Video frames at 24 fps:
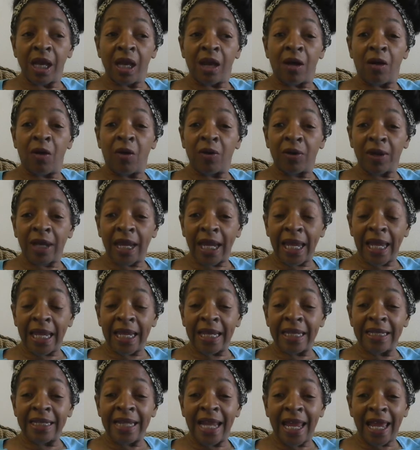
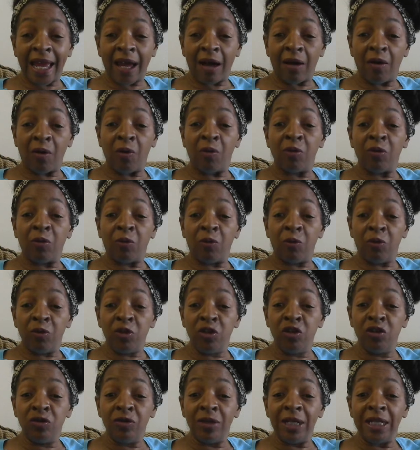Okay, now,
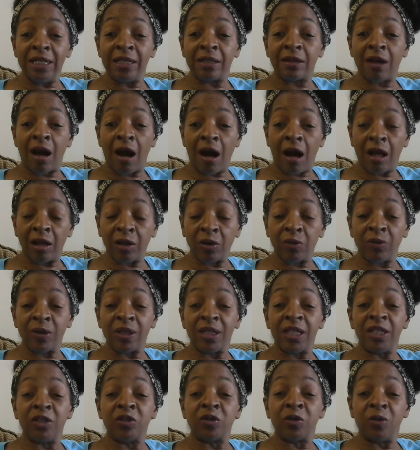you need to call her
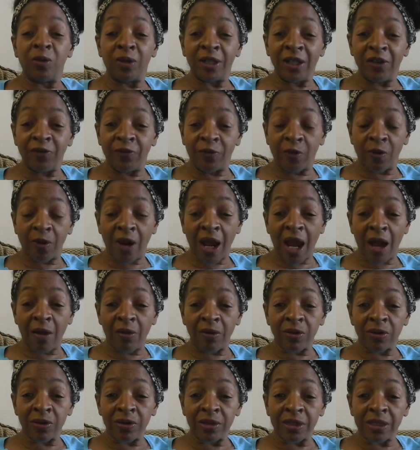within 24
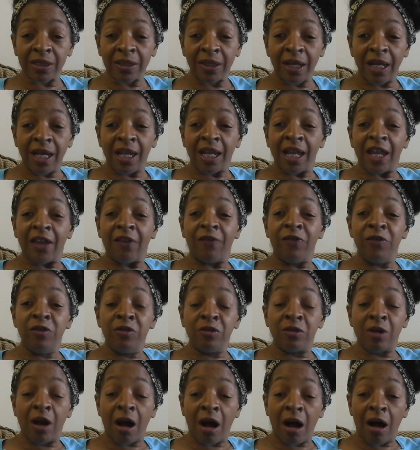hours. If you
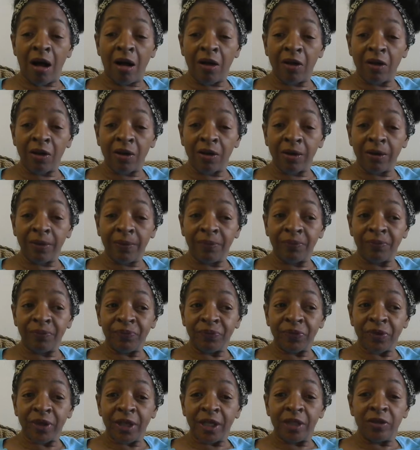call her,
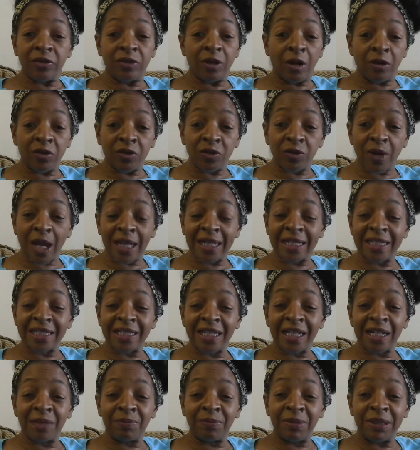don't try to
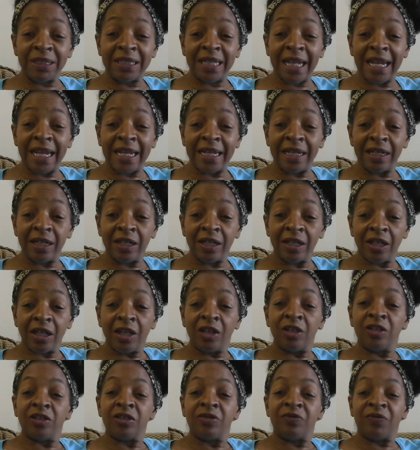set up a date.
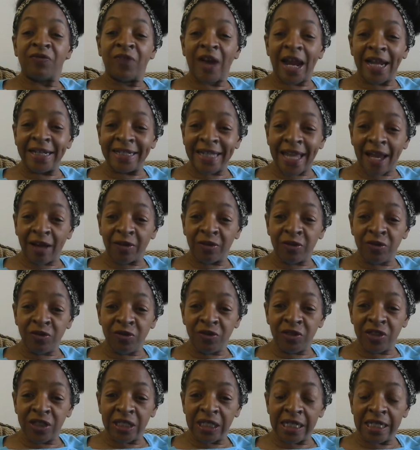Find out who
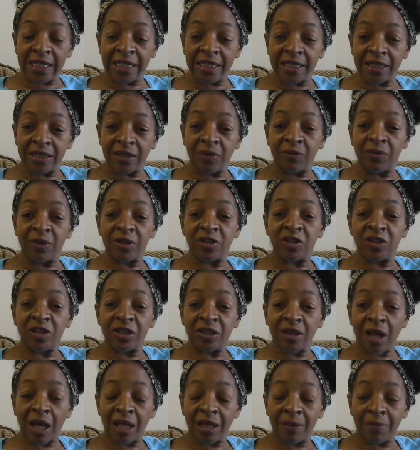she is and what she's
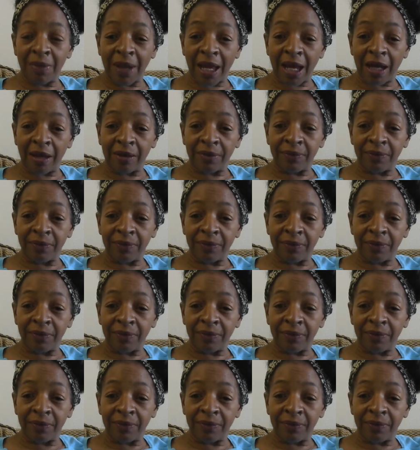all about.